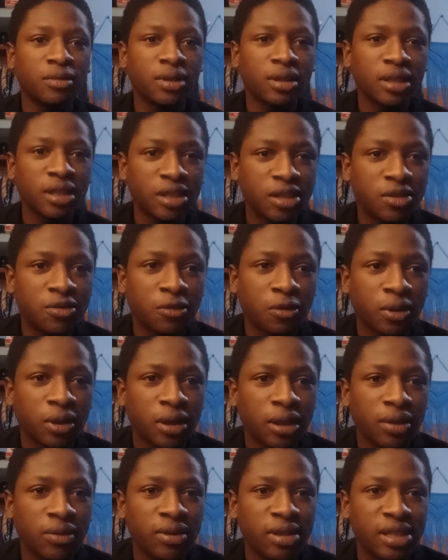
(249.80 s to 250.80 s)
it for
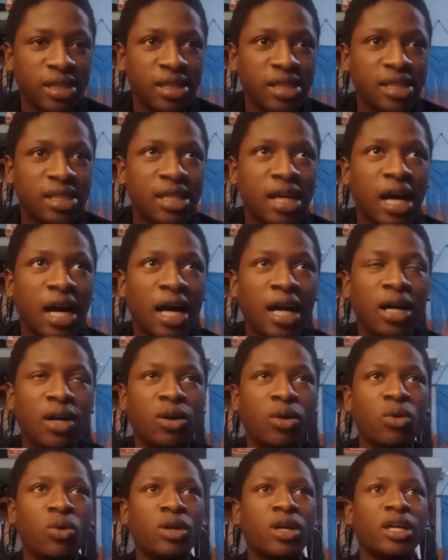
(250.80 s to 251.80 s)
the reasons that
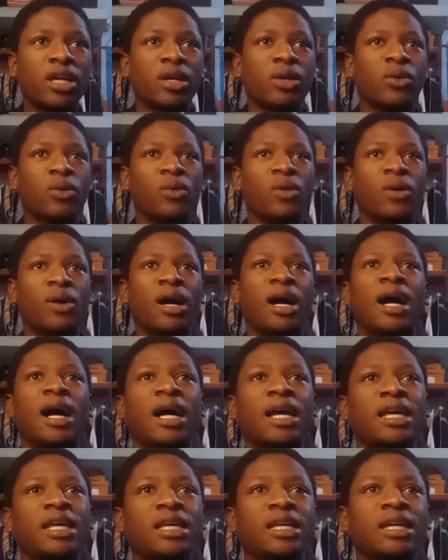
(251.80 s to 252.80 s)

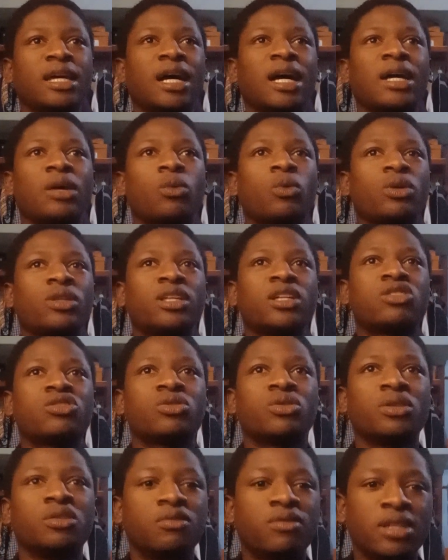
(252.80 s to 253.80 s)
I wanted
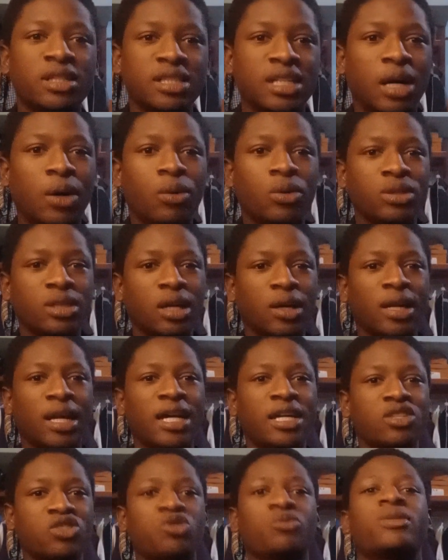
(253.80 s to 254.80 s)
to revenge. I was not
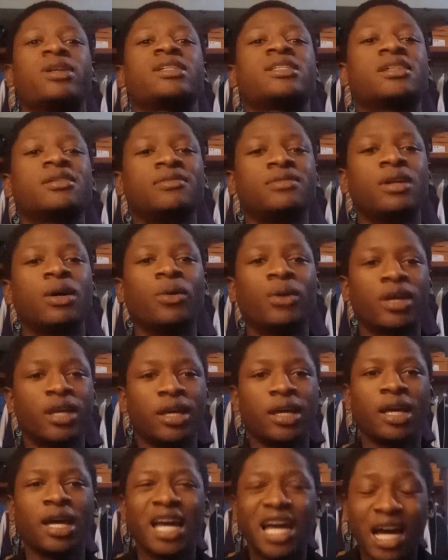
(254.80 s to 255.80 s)
lying to myself
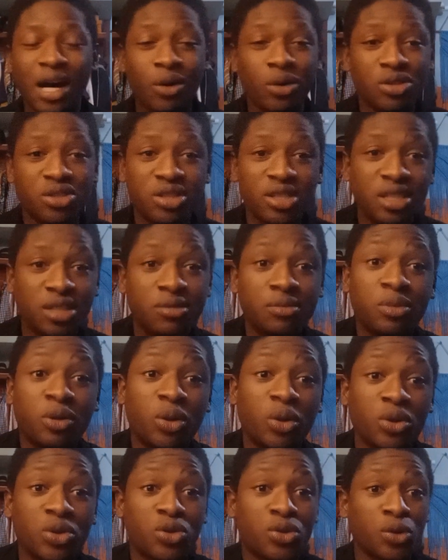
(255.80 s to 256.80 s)
that I was trading
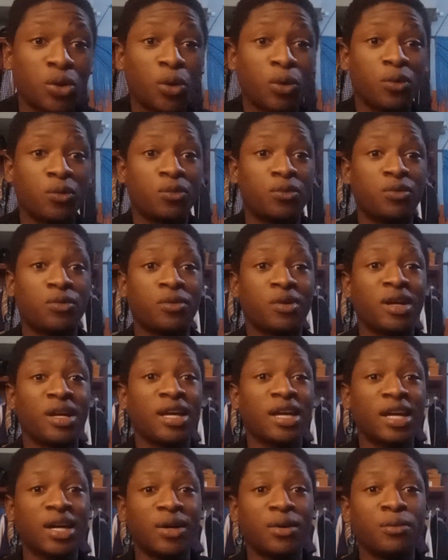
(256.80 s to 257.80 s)
because of
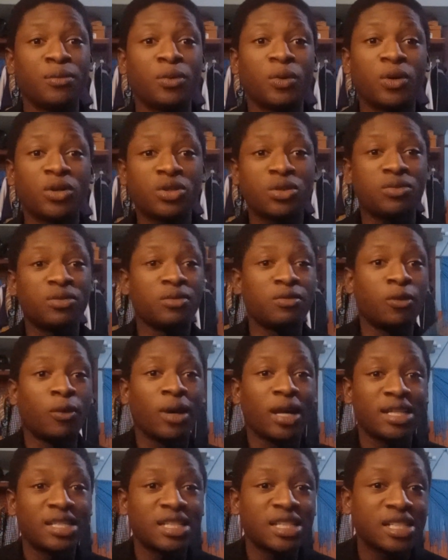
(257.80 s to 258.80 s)
the
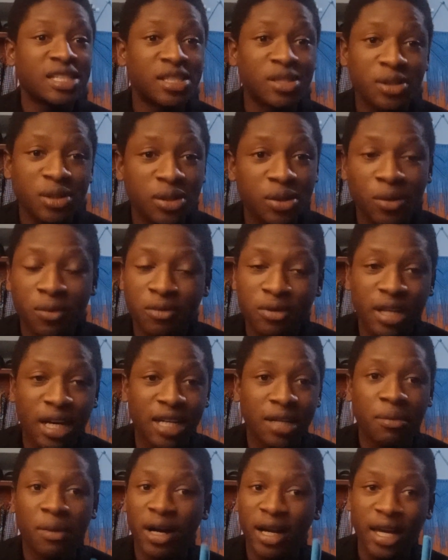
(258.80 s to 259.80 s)
volatility
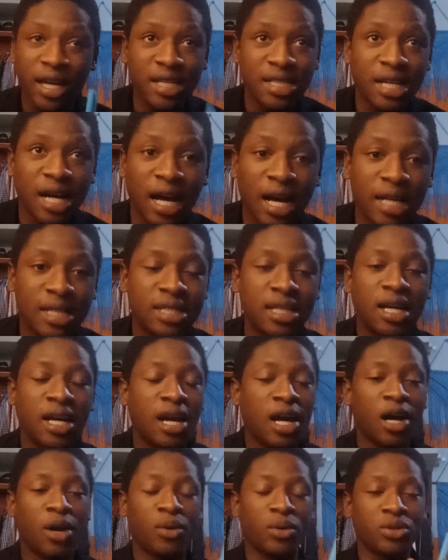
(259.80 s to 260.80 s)
that the market has.
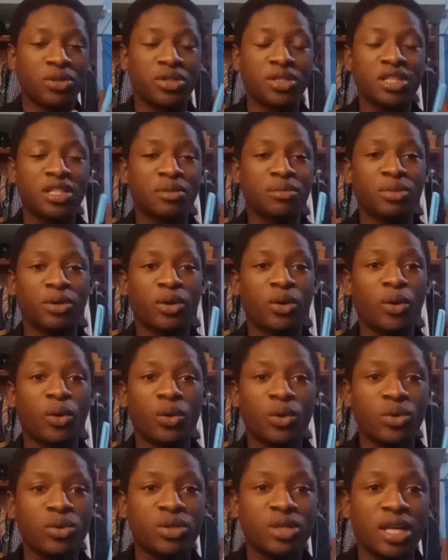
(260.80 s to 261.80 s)
I was trading
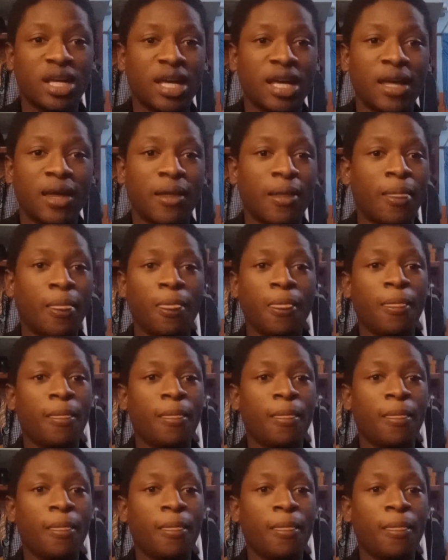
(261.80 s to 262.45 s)
because there